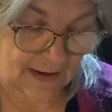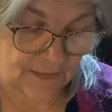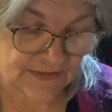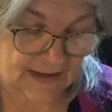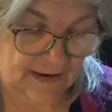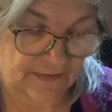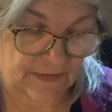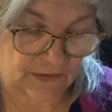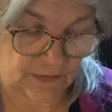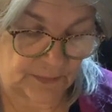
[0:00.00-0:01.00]
was out of the
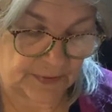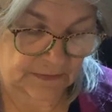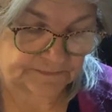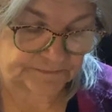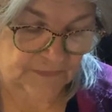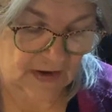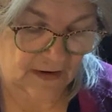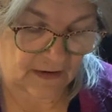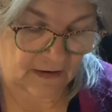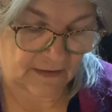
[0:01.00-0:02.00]
loop,
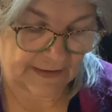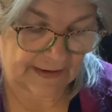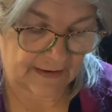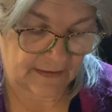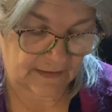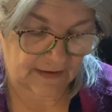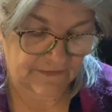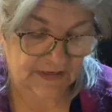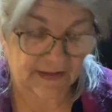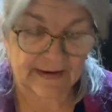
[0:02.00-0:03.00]
and
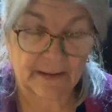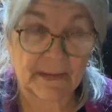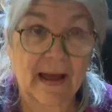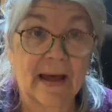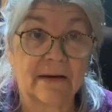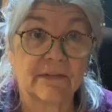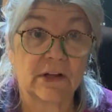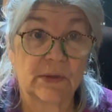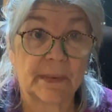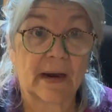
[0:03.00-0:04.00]
evidently I'm out of the
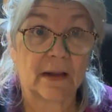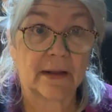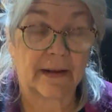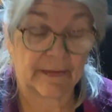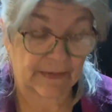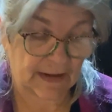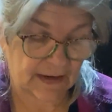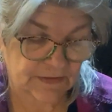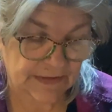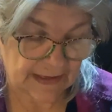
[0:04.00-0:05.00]
loop on a lot of
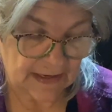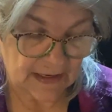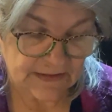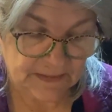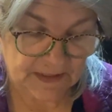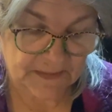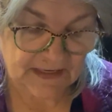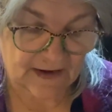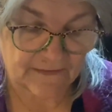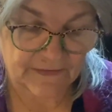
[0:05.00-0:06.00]
things. Sometimes
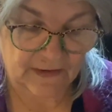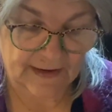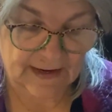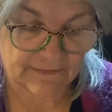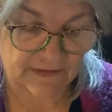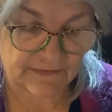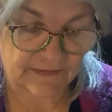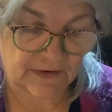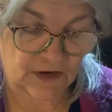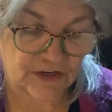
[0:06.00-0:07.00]
I feel like I've lived a
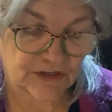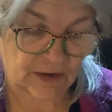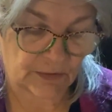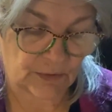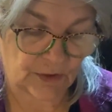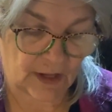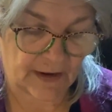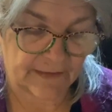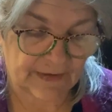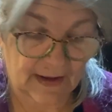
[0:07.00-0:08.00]
very sheltered
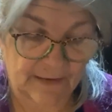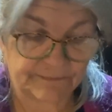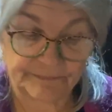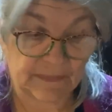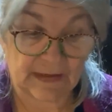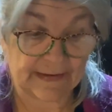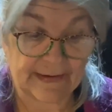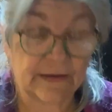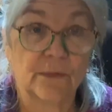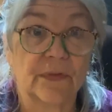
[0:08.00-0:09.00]
life.
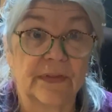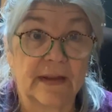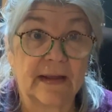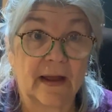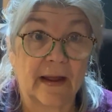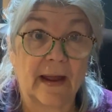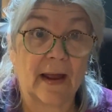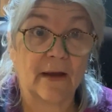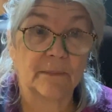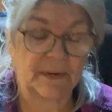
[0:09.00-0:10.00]
I don't think I
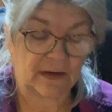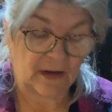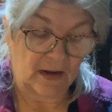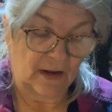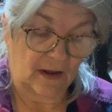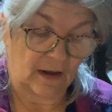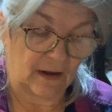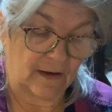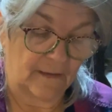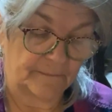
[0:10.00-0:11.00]
have, but
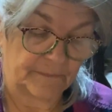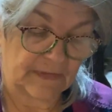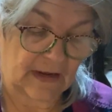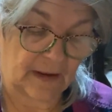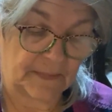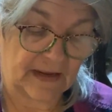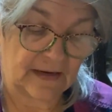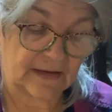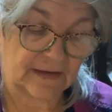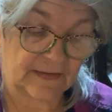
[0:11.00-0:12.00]
I'm
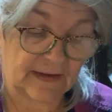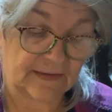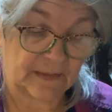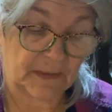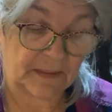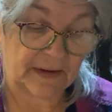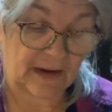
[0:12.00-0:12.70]
beginning to think that maybe